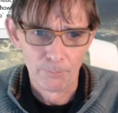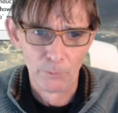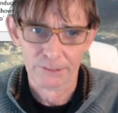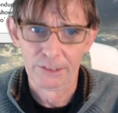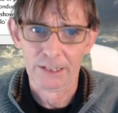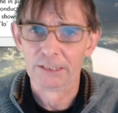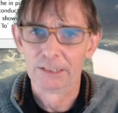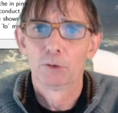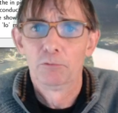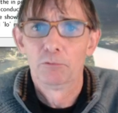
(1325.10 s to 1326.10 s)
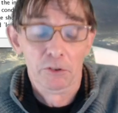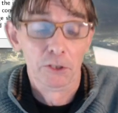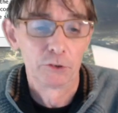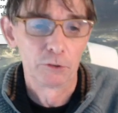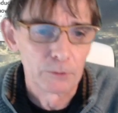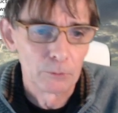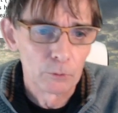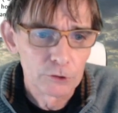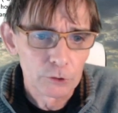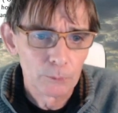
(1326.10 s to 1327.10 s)
which has some philosophical
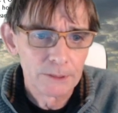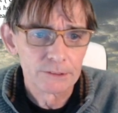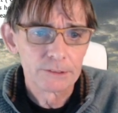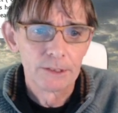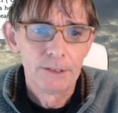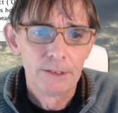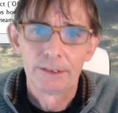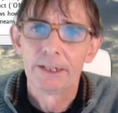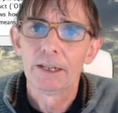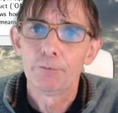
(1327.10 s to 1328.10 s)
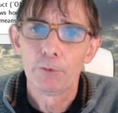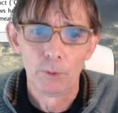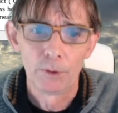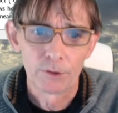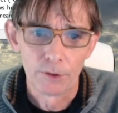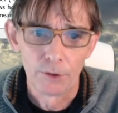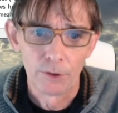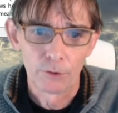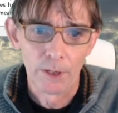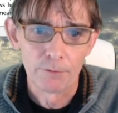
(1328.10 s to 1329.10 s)
consequences, that if you want
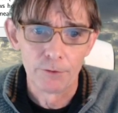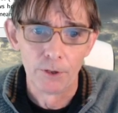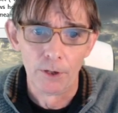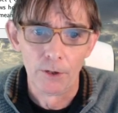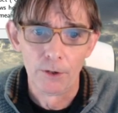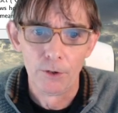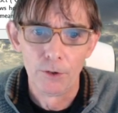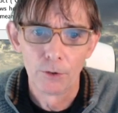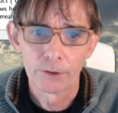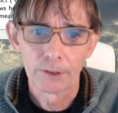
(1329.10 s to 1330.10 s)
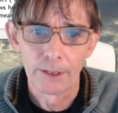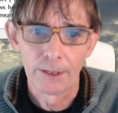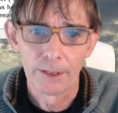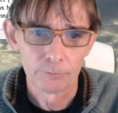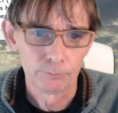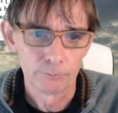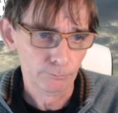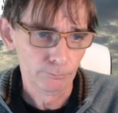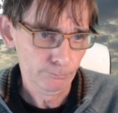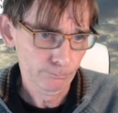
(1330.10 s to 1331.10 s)
to have the NOT gate,
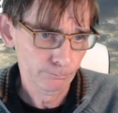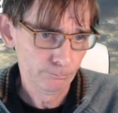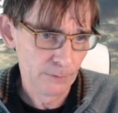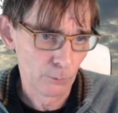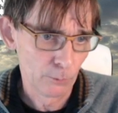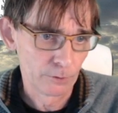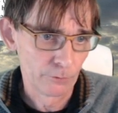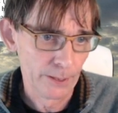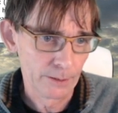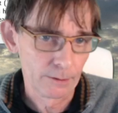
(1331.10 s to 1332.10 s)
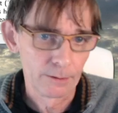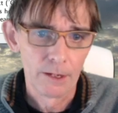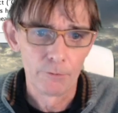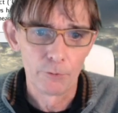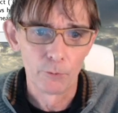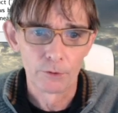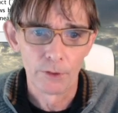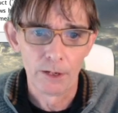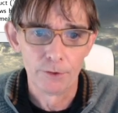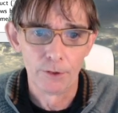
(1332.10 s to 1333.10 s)
I want to read. If you want
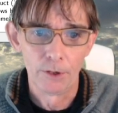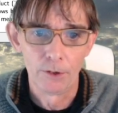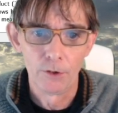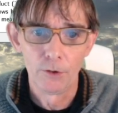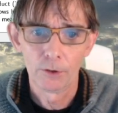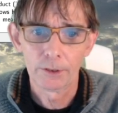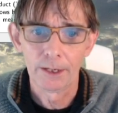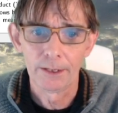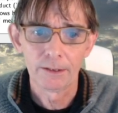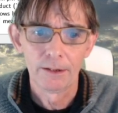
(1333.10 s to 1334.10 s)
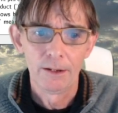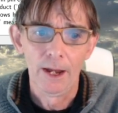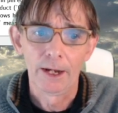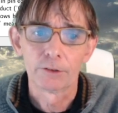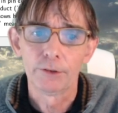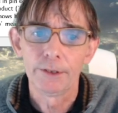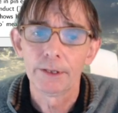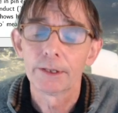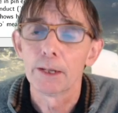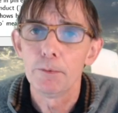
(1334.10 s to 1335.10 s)
to have the NOT gate, actually
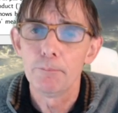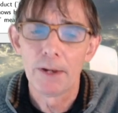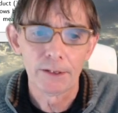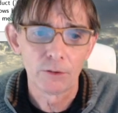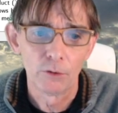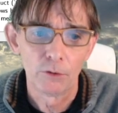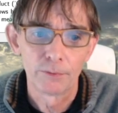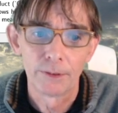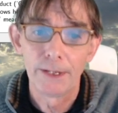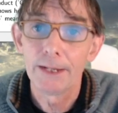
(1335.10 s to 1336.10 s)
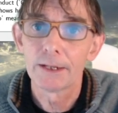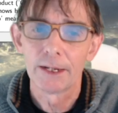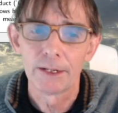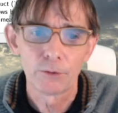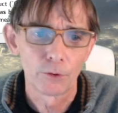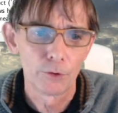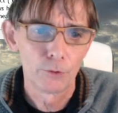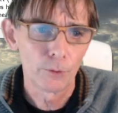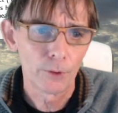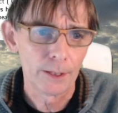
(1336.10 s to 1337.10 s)
it can be made of a NAND gate or a
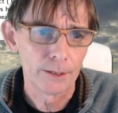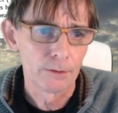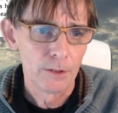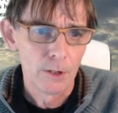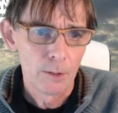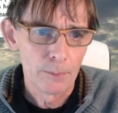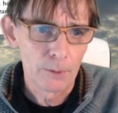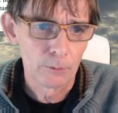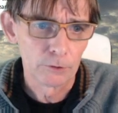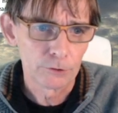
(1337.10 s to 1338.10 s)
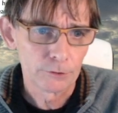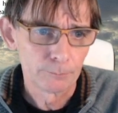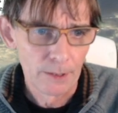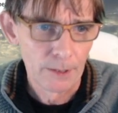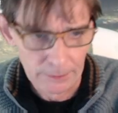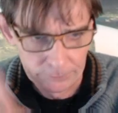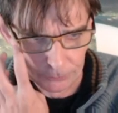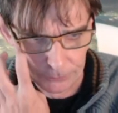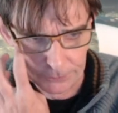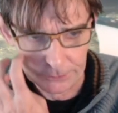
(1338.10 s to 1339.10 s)
NOR gate, because, as
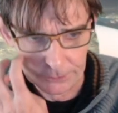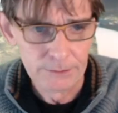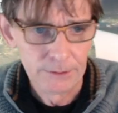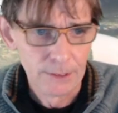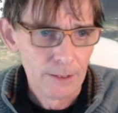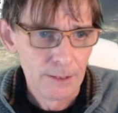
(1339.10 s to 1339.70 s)
you will see,